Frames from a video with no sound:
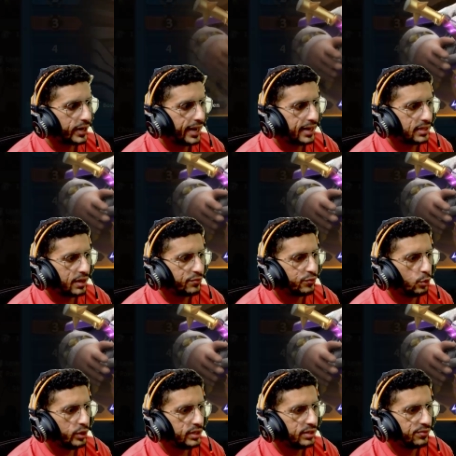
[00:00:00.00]
at a
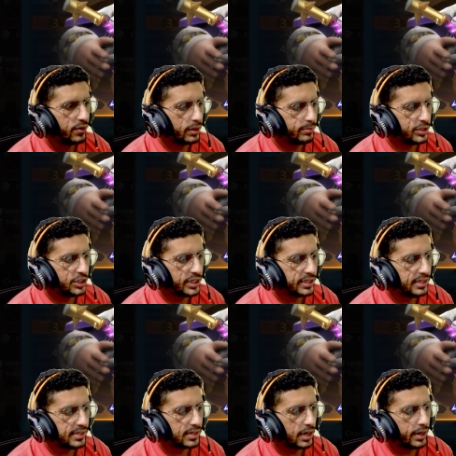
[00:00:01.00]
fully developed Genghis
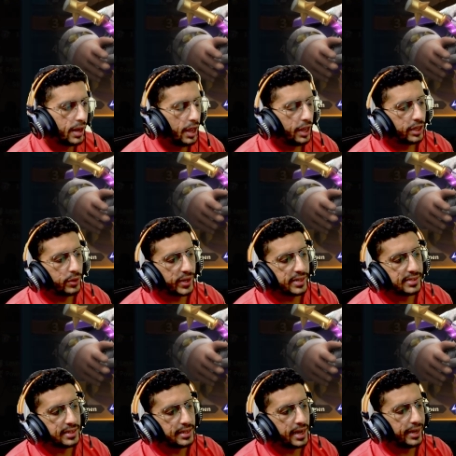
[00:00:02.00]
Khan, you can see
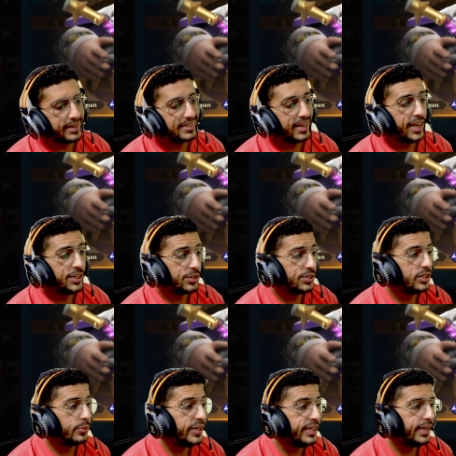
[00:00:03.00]
that his energy
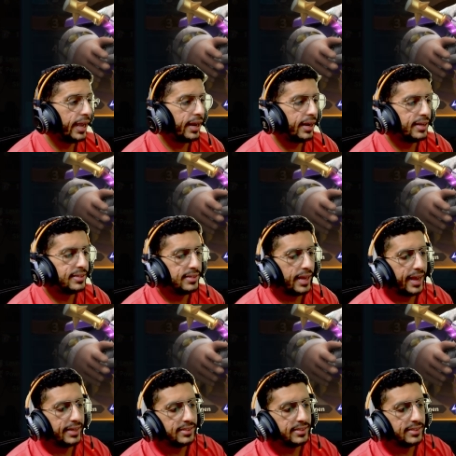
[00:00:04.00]
regain is at